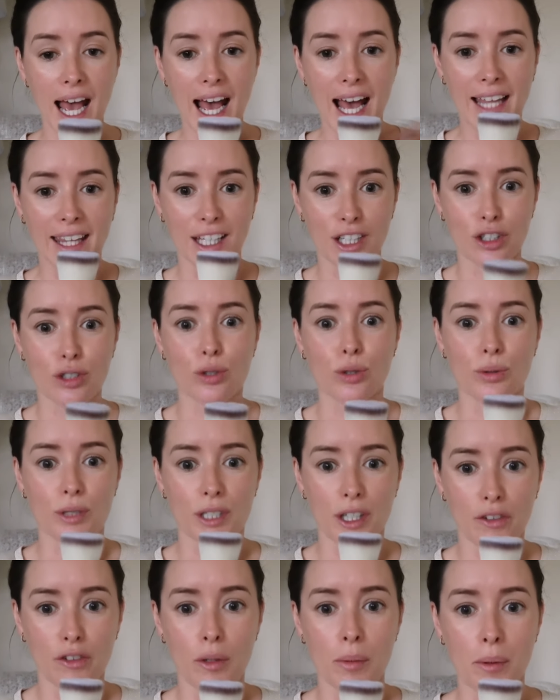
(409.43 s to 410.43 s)
and that you don't
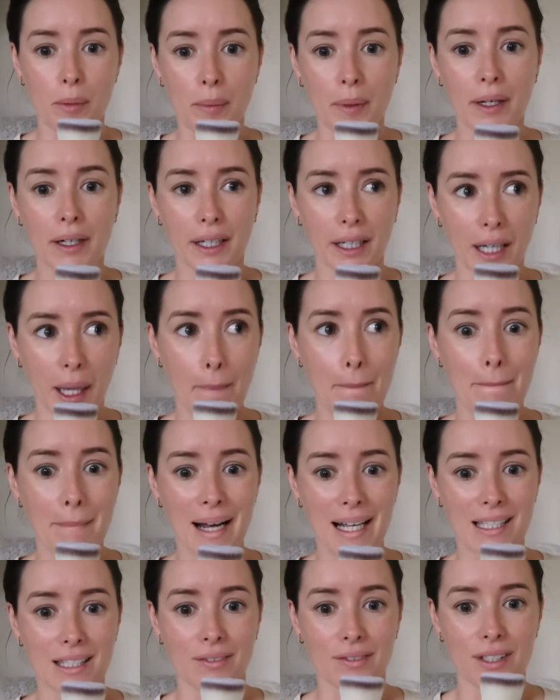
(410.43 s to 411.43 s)
have to be buying a
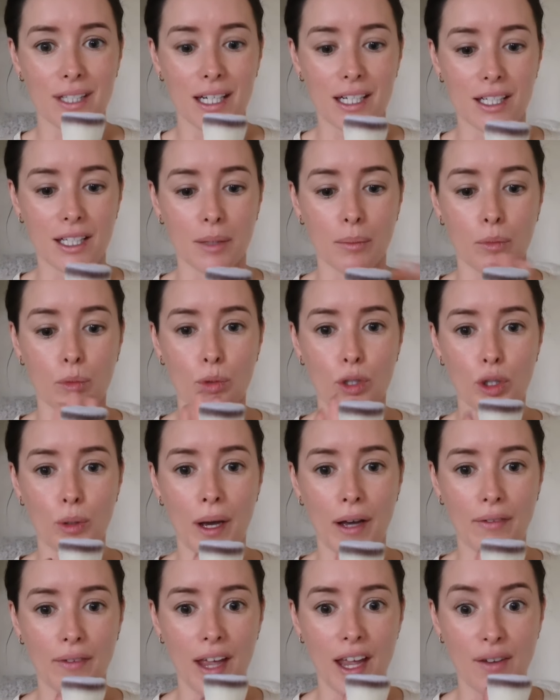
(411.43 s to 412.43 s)
massive set of them when you
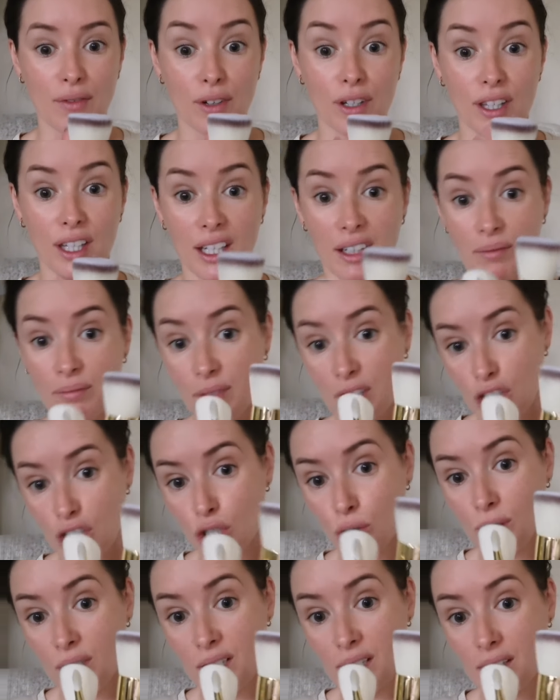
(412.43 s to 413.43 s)
have everything that
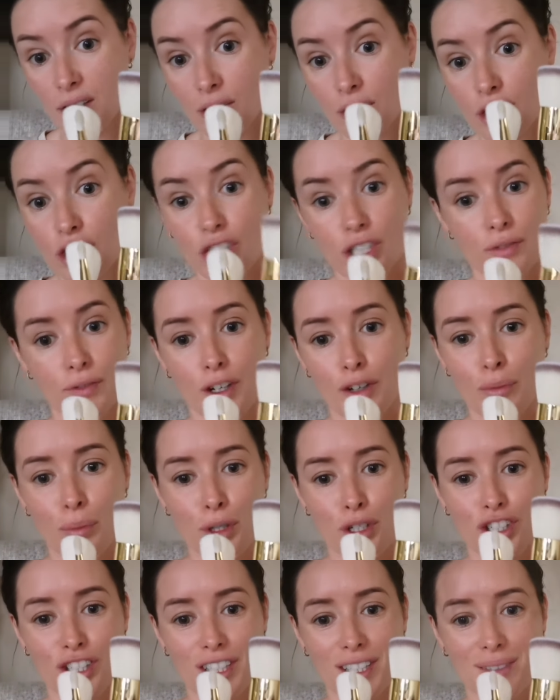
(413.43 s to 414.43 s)
you need here in just 5
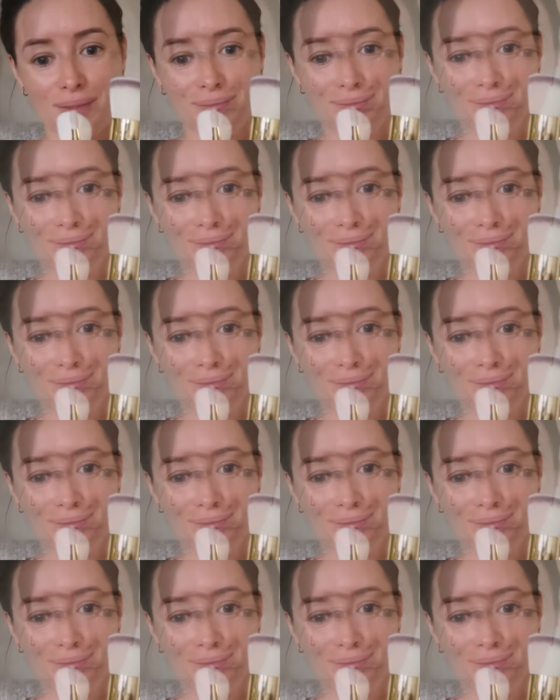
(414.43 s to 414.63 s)
brushes.